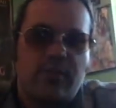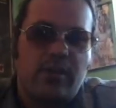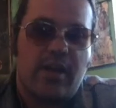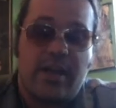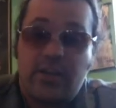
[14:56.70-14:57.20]

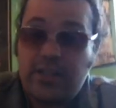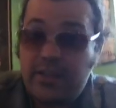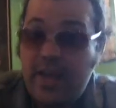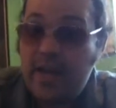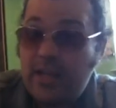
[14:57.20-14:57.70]
and I like
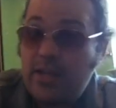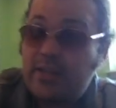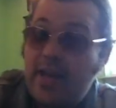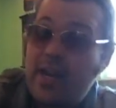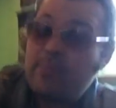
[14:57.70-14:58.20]

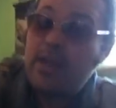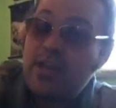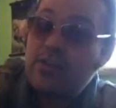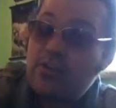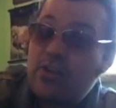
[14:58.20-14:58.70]
the
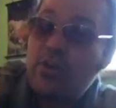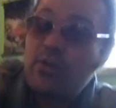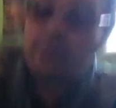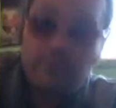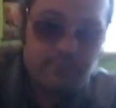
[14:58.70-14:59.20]
anime, so
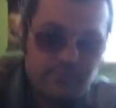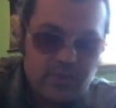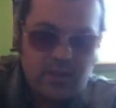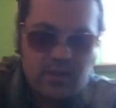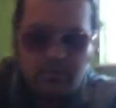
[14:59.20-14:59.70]

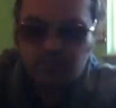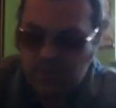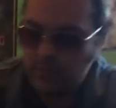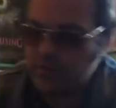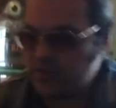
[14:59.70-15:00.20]

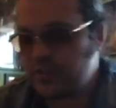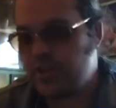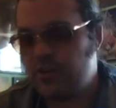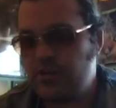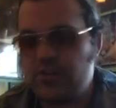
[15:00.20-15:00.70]
I'm just
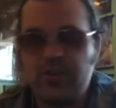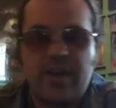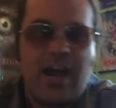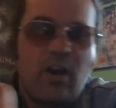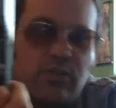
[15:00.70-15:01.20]
curious to see
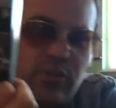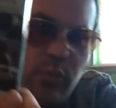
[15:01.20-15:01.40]
how this